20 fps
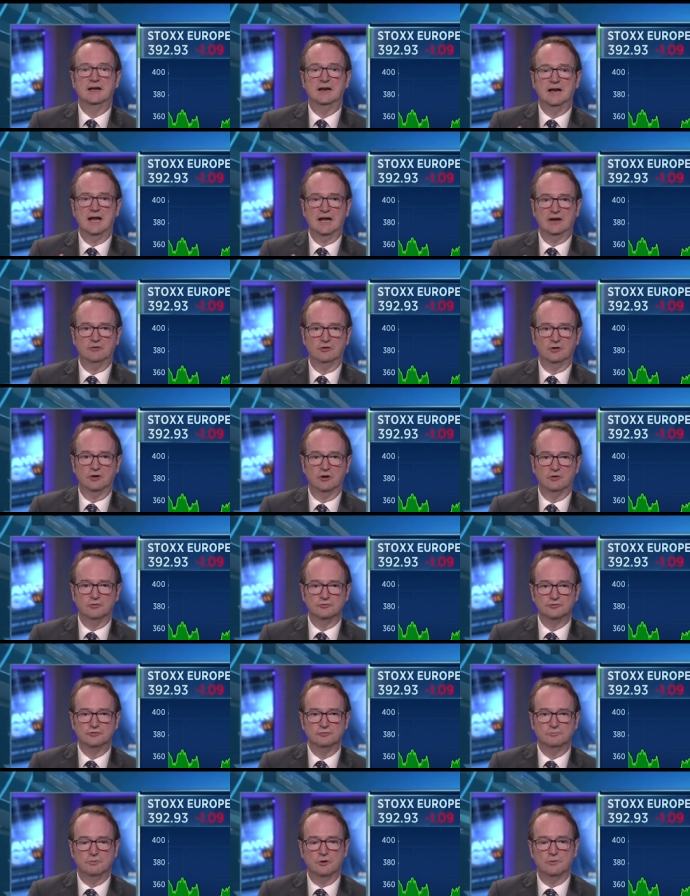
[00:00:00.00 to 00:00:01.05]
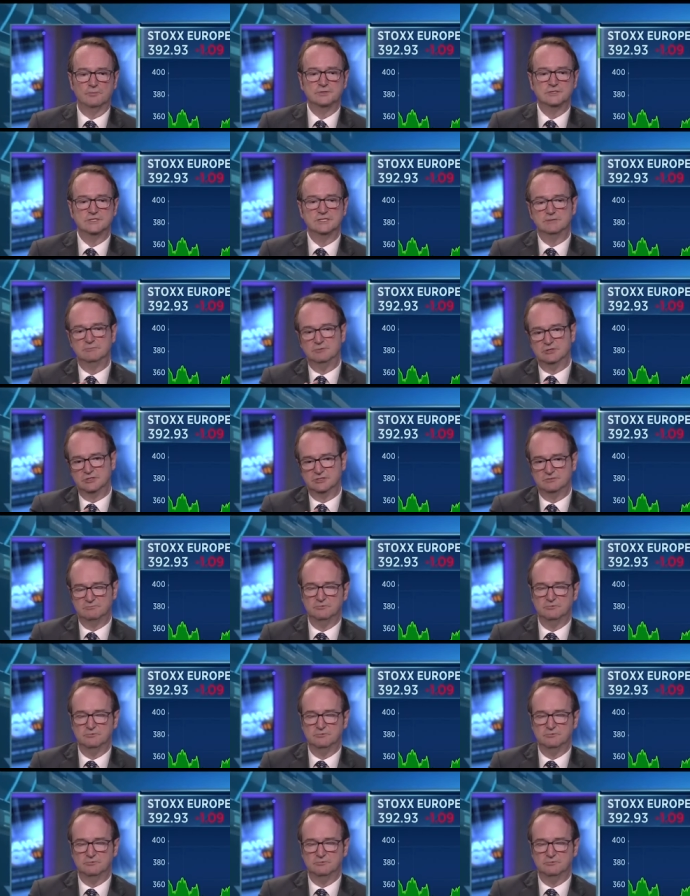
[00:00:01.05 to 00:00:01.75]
Agricultural property, which